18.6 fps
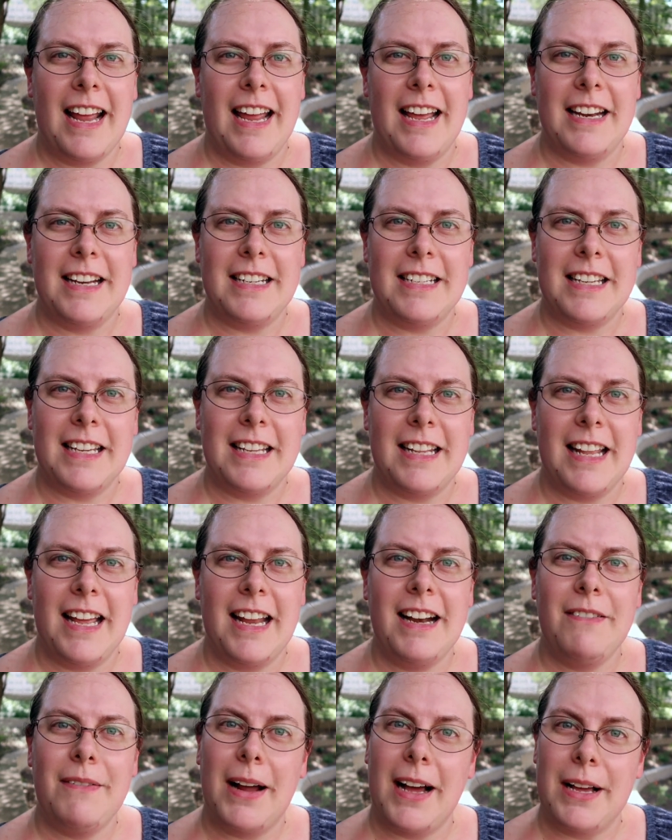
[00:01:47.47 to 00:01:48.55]
And until
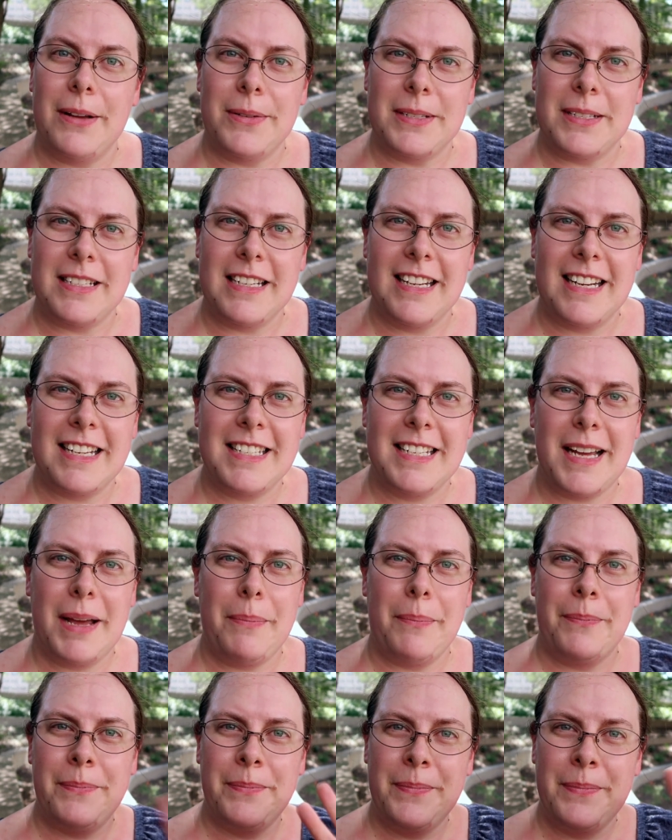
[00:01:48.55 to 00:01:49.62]
then, I will see you next
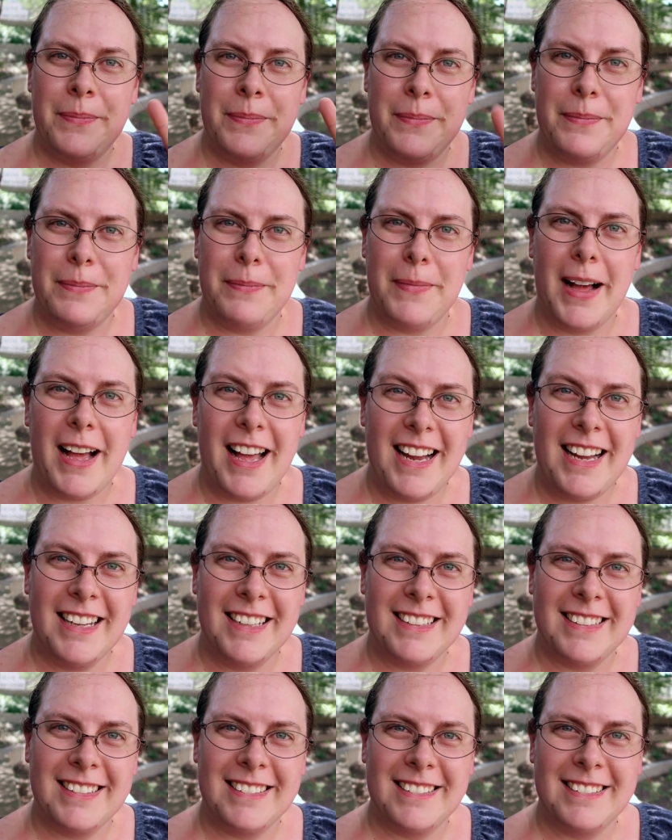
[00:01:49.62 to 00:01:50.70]
time.
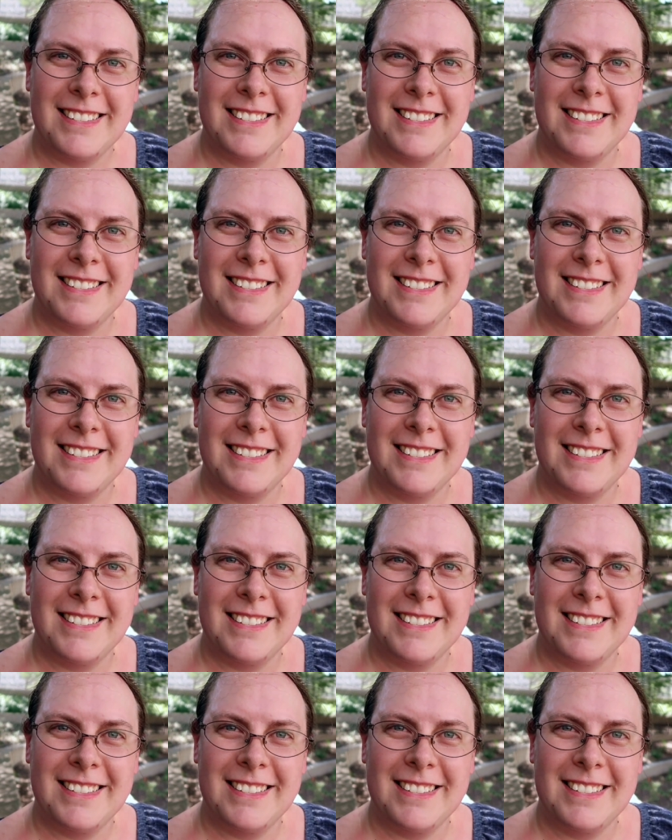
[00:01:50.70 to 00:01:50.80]
Bye!